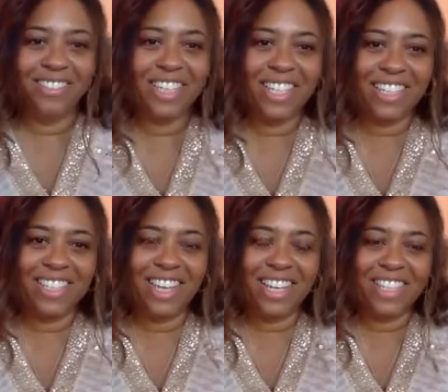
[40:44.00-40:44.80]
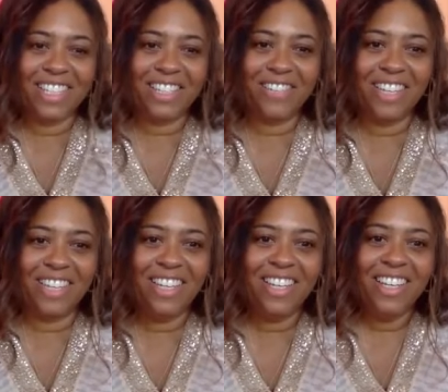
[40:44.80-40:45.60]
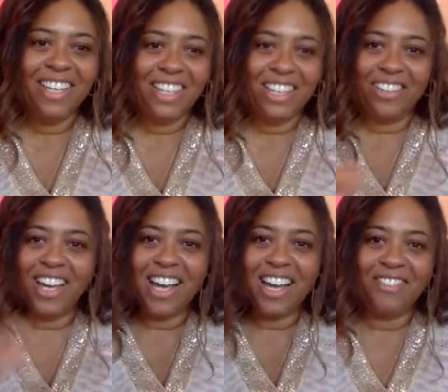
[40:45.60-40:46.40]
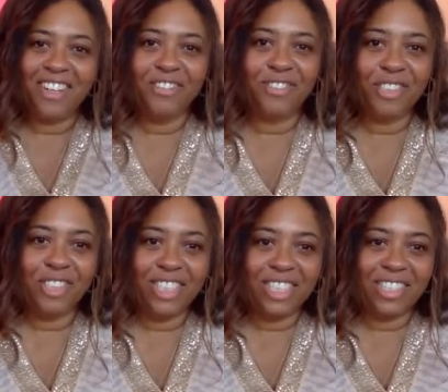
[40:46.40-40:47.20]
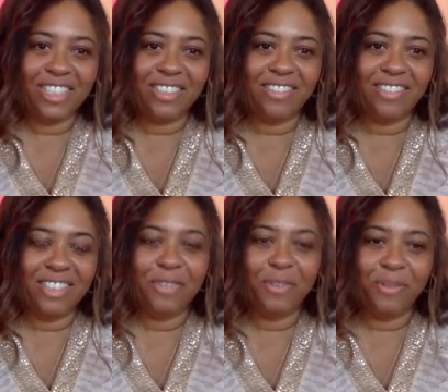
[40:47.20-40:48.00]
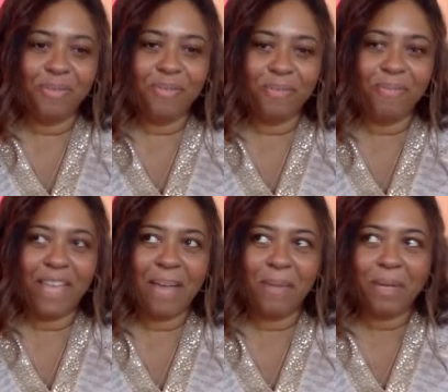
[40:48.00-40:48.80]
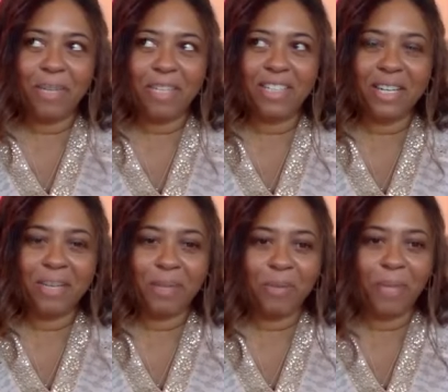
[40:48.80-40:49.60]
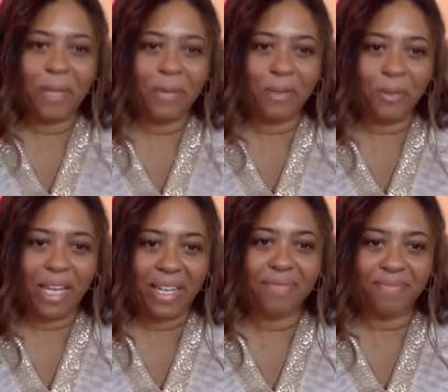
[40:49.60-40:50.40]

because that's going to be, you know, the height of our flu season. So that might be a time you might want to wait.